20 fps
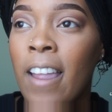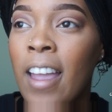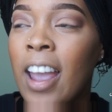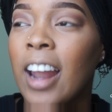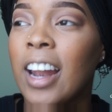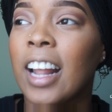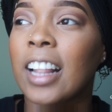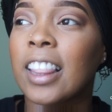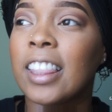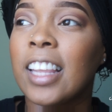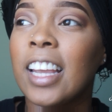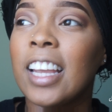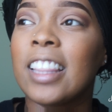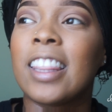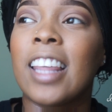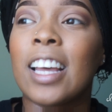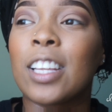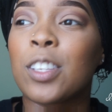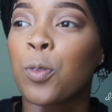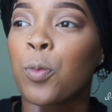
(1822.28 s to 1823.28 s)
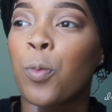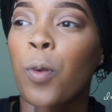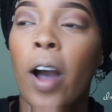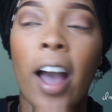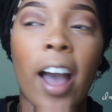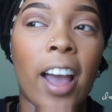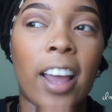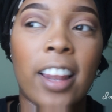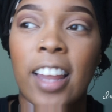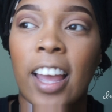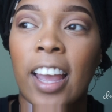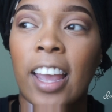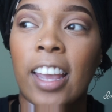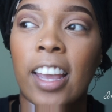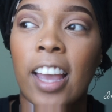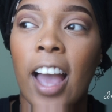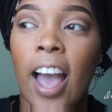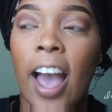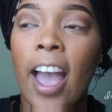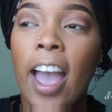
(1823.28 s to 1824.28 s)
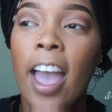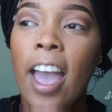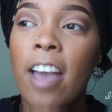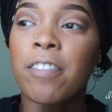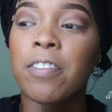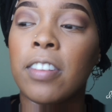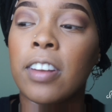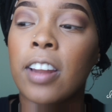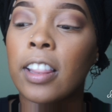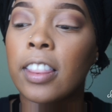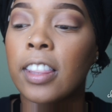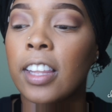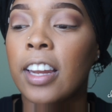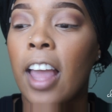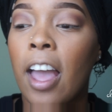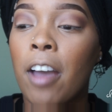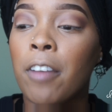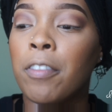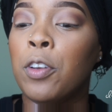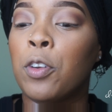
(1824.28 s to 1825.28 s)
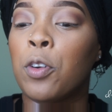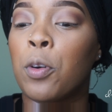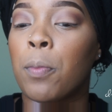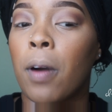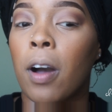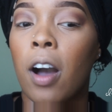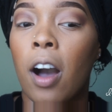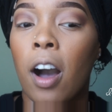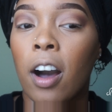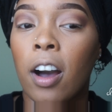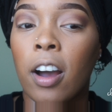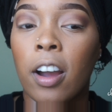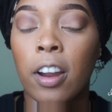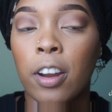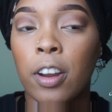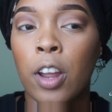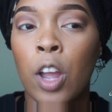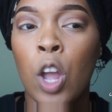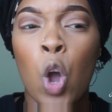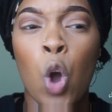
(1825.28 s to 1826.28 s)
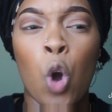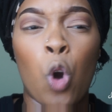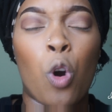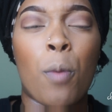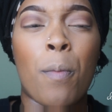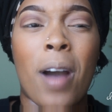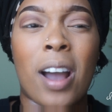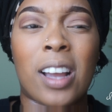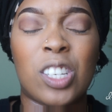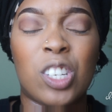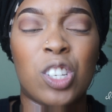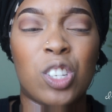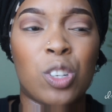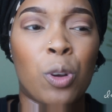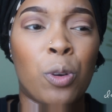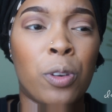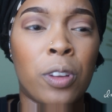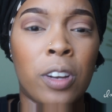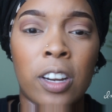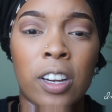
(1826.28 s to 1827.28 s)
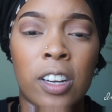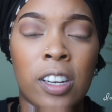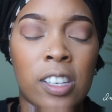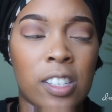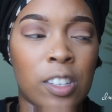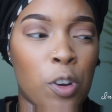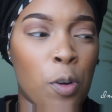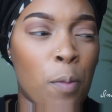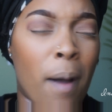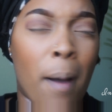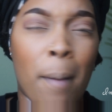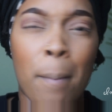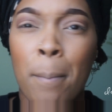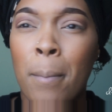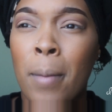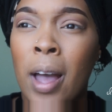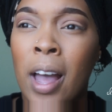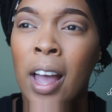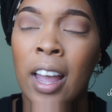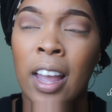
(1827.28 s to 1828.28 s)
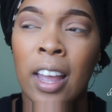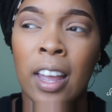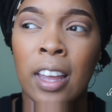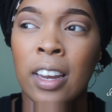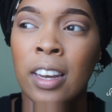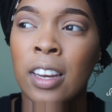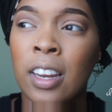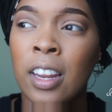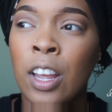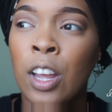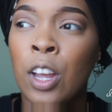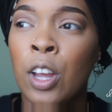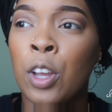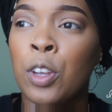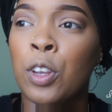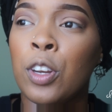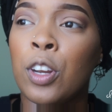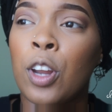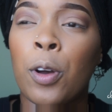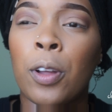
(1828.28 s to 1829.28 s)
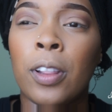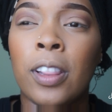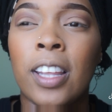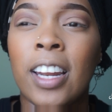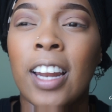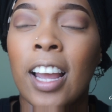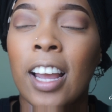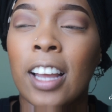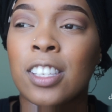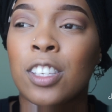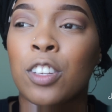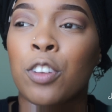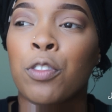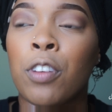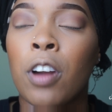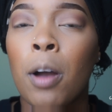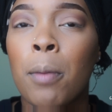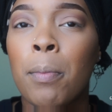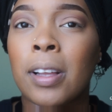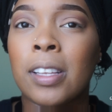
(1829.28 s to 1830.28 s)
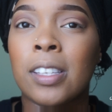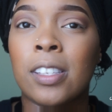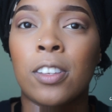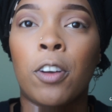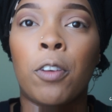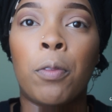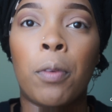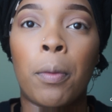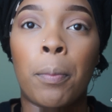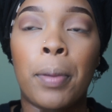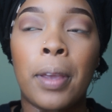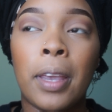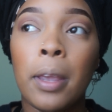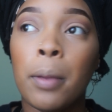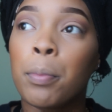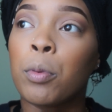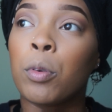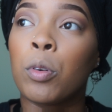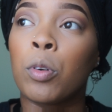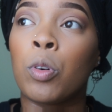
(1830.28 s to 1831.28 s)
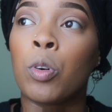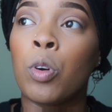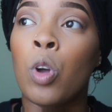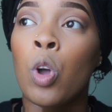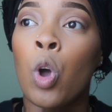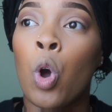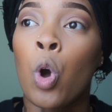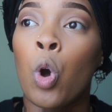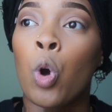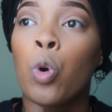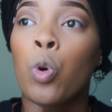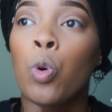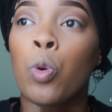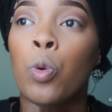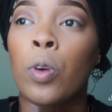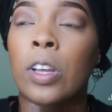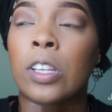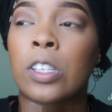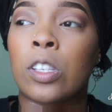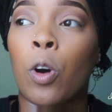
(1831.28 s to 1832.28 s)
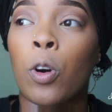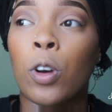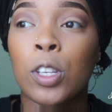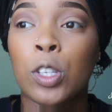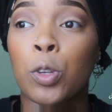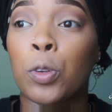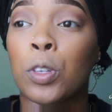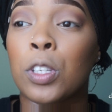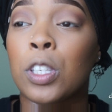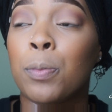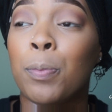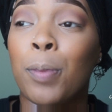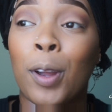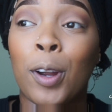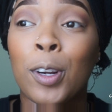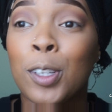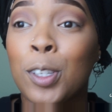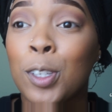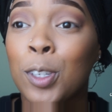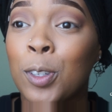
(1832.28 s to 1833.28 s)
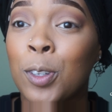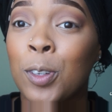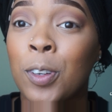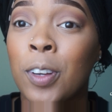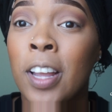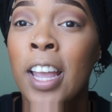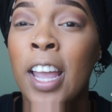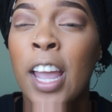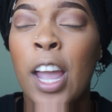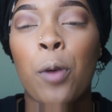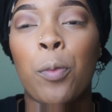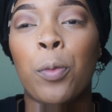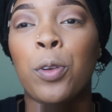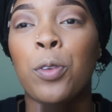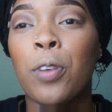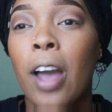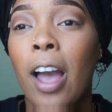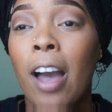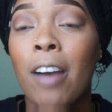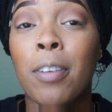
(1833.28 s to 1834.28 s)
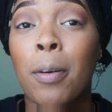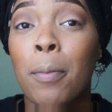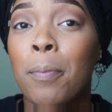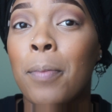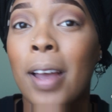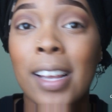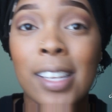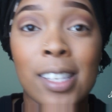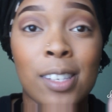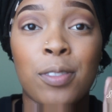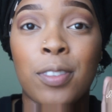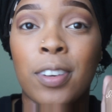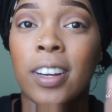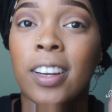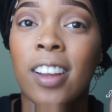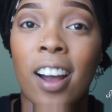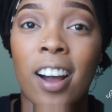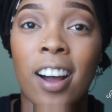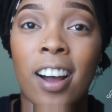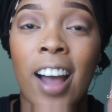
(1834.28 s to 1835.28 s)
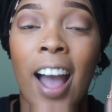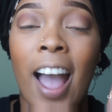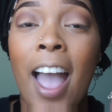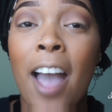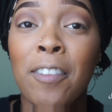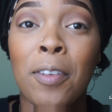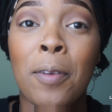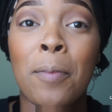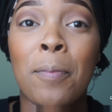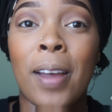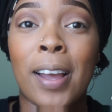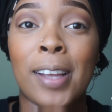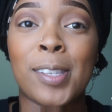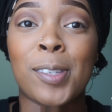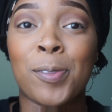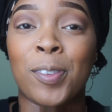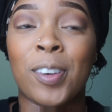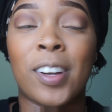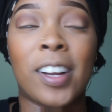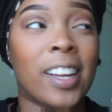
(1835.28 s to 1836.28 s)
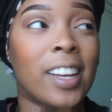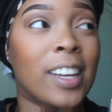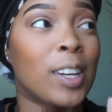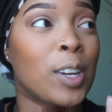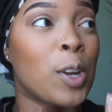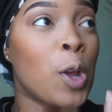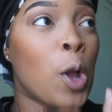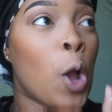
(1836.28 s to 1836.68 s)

I think that's why, like, I have nothing heavy on my heart, on my shoulders, on my mind, you know. And then I surround myself with people who is also spiritual. And when you have a best friend, y'all, I have a best friend.